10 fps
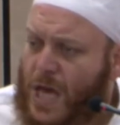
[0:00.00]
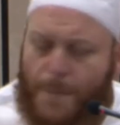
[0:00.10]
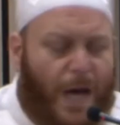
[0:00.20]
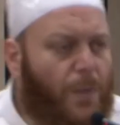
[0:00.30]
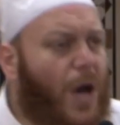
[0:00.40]

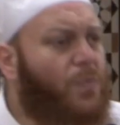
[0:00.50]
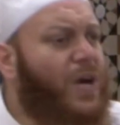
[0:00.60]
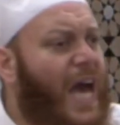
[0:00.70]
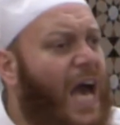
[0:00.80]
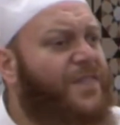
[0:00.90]
But what we
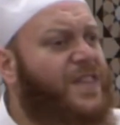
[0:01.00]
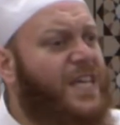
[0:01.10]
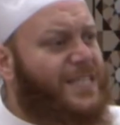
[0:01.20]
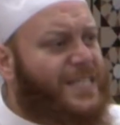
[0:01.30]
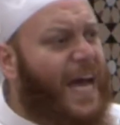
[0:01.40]
have
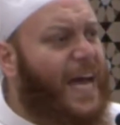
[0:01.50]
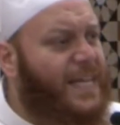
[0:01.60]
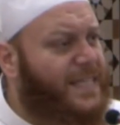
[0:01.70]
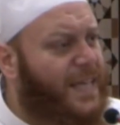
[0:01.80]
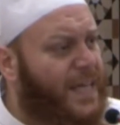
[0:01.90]
these
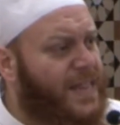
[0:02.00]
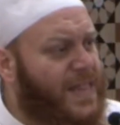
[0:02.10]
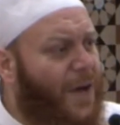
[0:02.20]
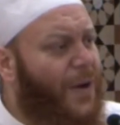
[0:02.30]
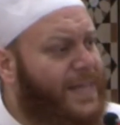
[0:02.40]
days,
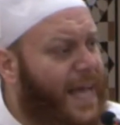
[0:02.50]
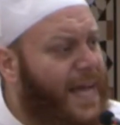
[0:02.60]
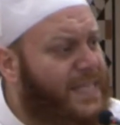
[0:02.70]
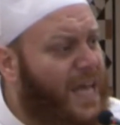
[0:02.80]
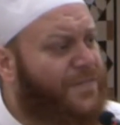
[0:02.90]

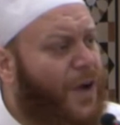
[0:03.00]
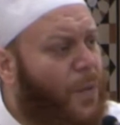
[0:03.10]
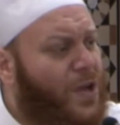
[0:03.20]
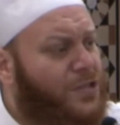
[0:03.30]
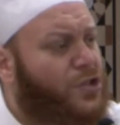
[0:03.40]
nowadays,
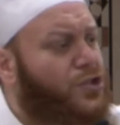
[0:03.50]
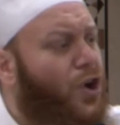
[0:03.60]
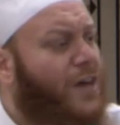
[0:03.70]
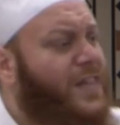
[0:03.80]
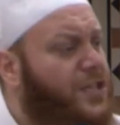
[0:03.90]
everyone wants to
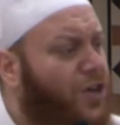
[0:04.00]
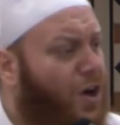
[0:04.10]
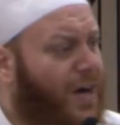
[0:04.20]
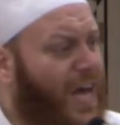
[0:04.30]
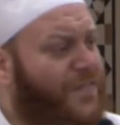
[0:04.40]
talk the
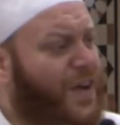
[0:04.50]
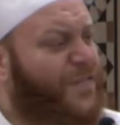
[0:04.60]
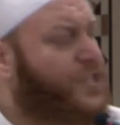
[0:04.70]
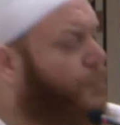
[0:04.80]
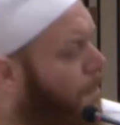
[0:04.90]
talk, even if
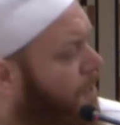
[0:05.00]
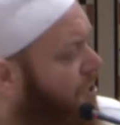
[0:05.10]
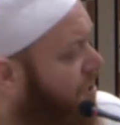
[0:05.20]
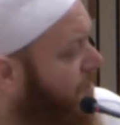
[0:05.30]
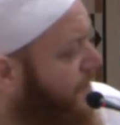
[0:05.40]
it's rubbish,